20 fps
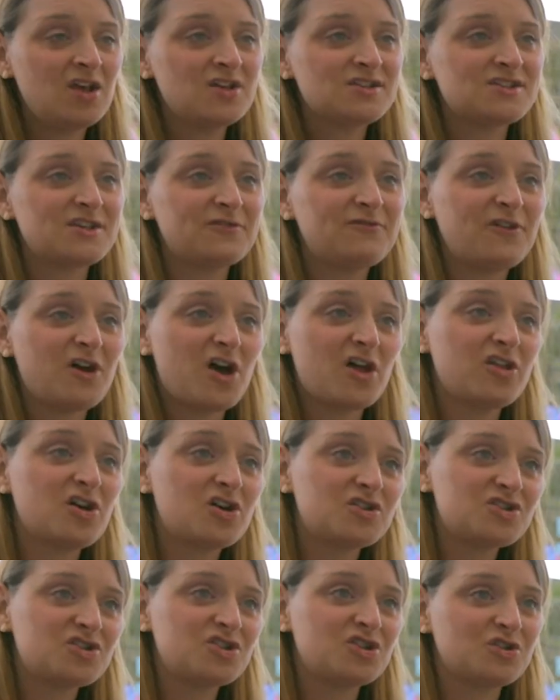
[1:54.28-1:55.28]
So for
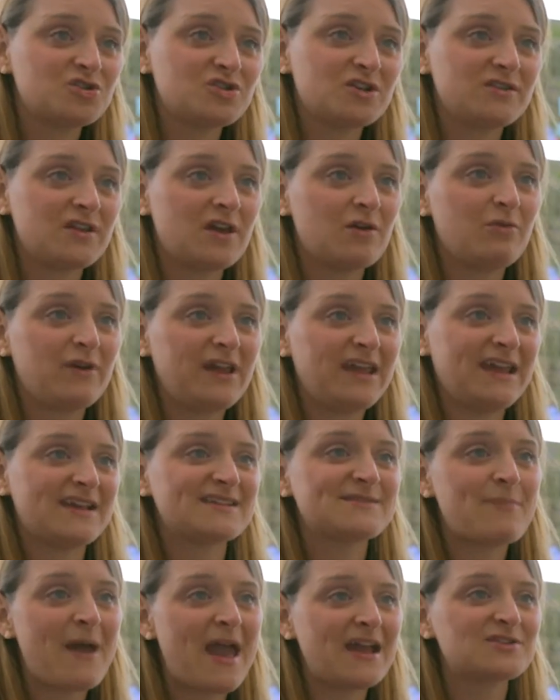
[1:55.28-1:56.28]
those children that we
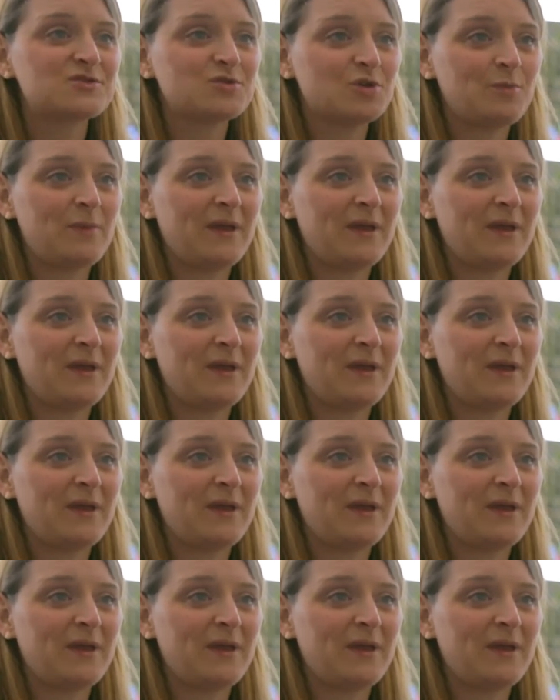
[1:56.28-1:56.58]
expect will